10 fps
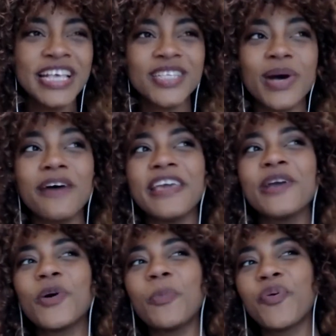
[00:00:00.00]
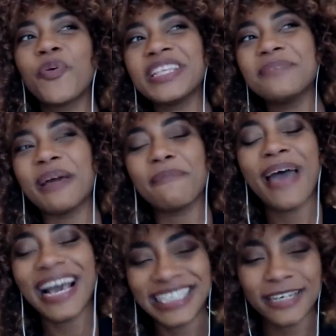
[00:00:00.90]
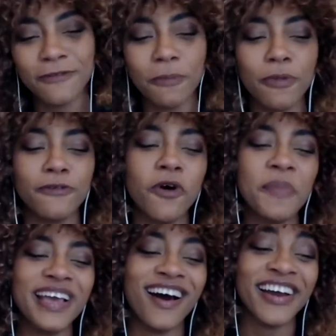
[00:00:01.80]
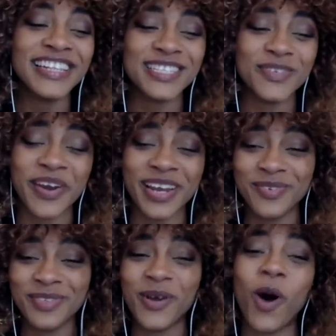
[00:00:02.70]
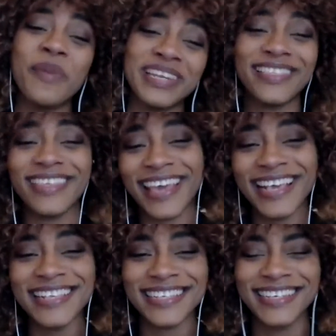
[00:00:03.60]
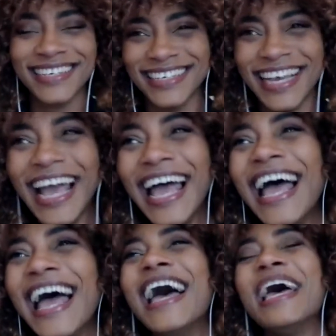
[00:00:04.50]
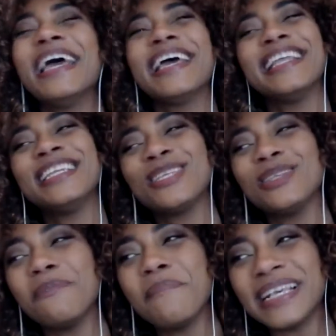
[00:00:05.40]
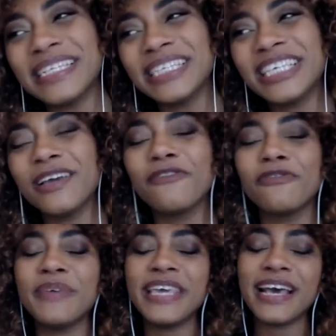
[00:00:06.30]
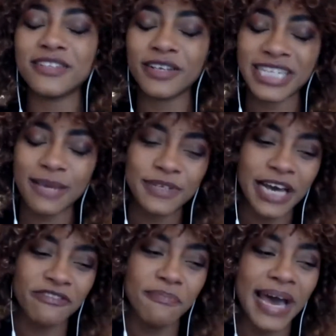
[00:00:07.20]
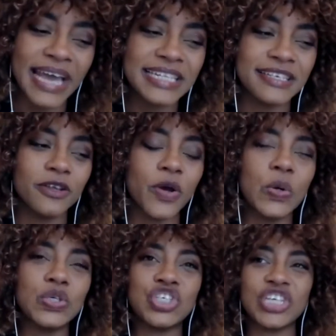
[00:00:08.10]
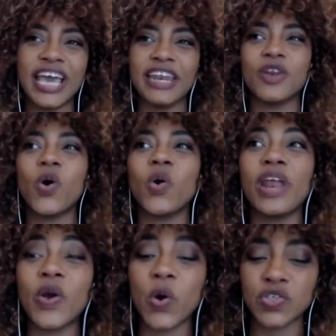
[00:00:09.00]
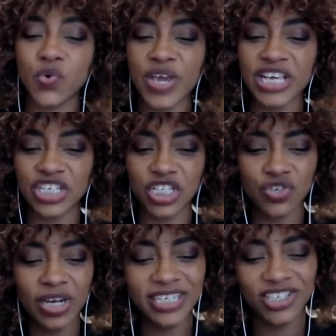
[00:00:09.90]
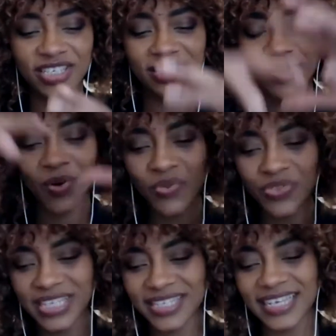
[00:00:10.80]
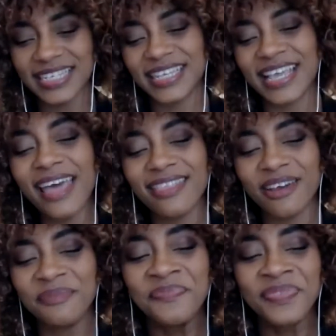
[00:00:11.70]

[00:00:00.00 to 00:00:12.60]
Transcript: So I've incorporated my passion for performing arts, where I do the comedy things, and into the messaging of me as a deep dive mindset coach and an online course creation strategist, and all these things together.